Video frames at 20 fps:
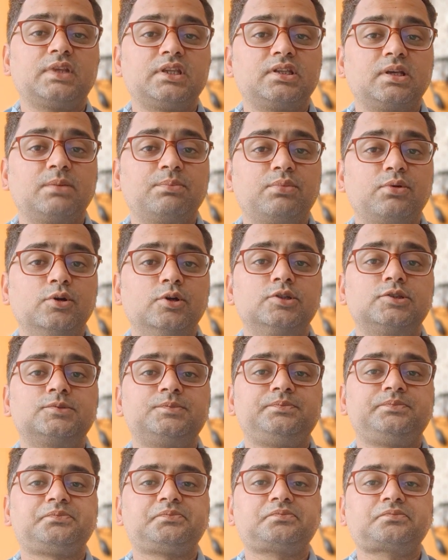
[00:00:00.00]
Suppose
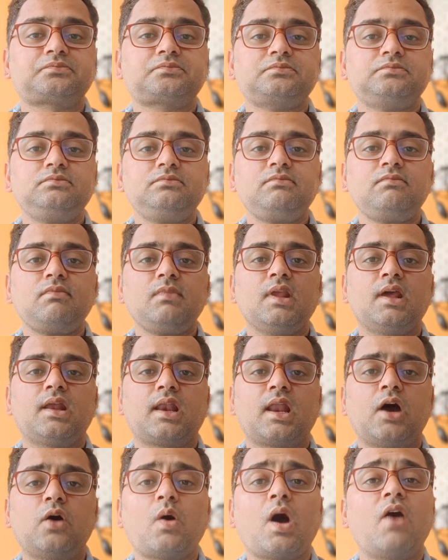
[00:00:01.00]

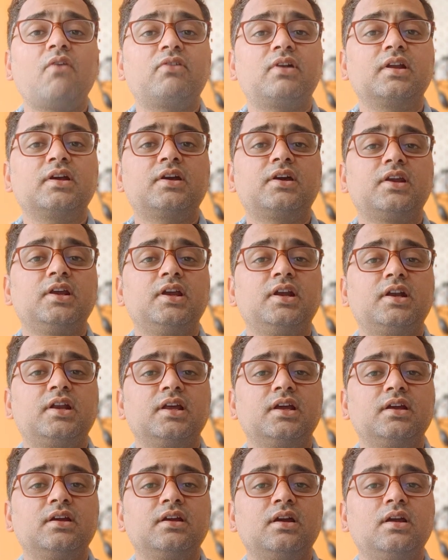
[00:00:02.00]
now after
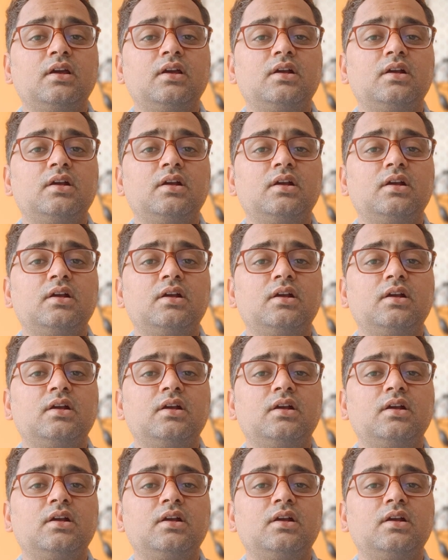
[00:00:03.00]
creating,